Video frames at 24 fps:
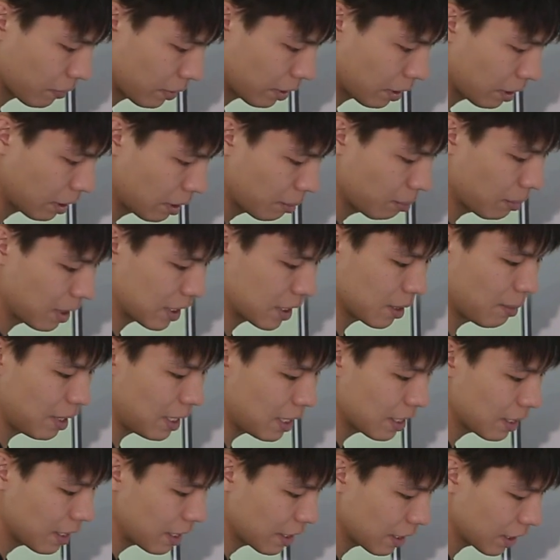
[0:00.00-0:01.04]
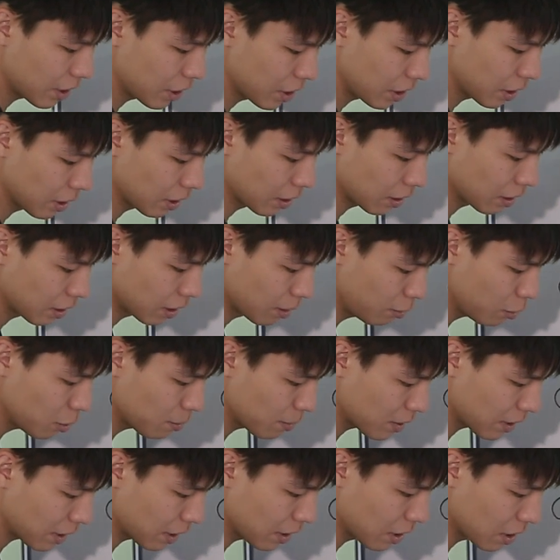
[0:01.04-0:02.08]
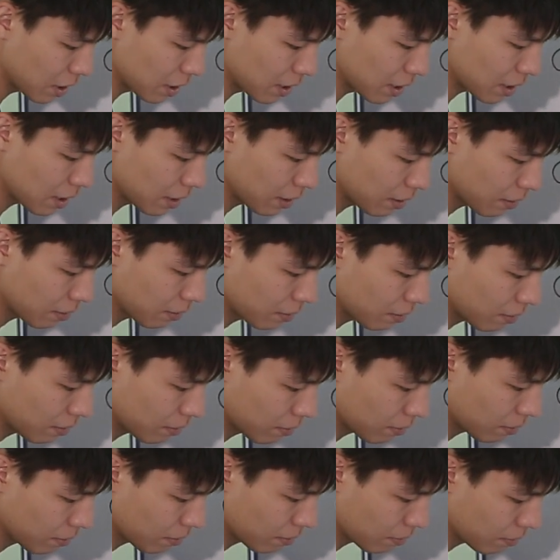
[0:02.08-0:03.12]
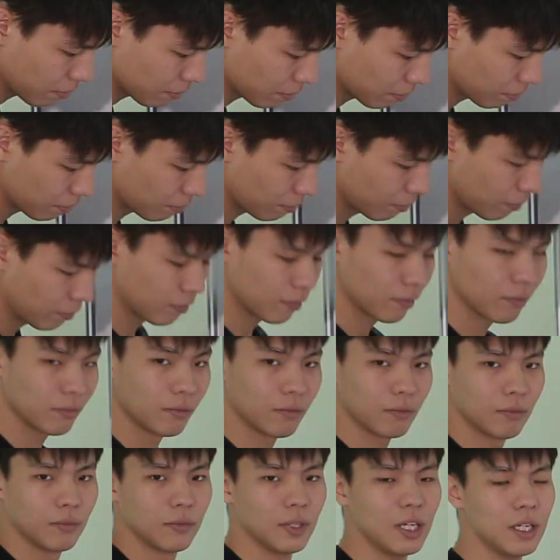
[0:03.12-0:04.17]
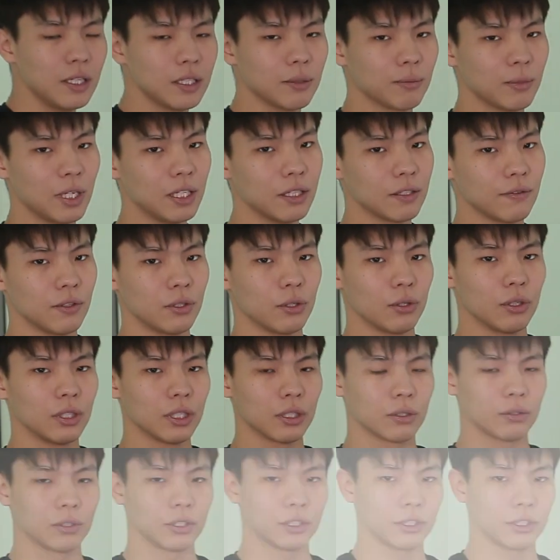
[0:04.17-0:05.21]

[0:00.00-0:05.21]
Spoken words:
The maximum is not limited, plus infinity. This video lesson is